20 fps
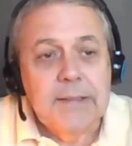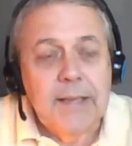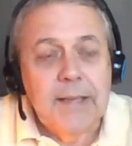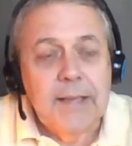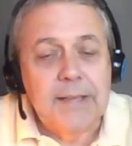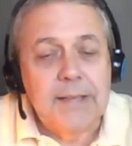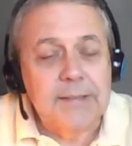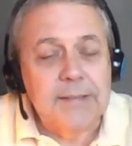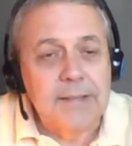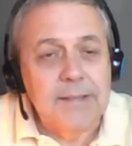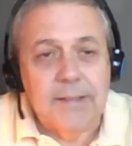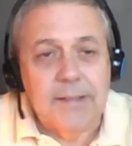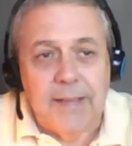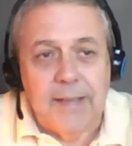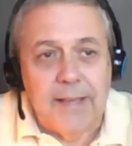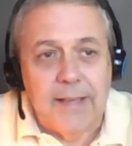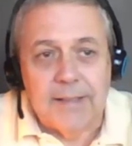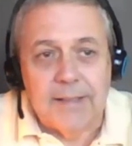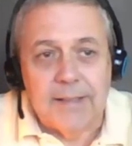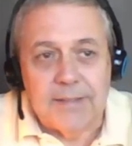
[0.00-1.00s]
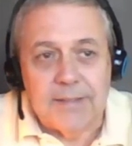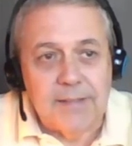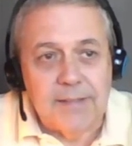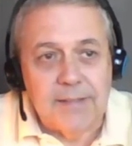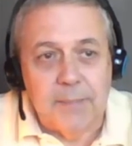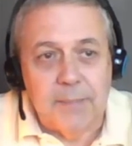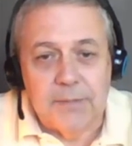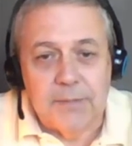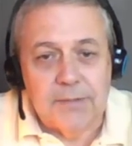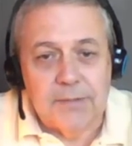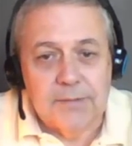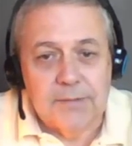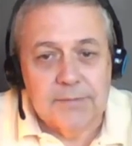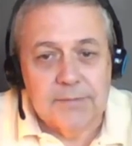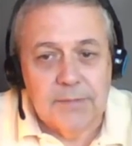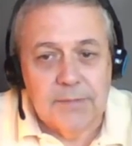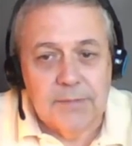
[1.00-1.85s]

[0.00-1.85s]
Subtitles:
I said, okay, I got to stop this.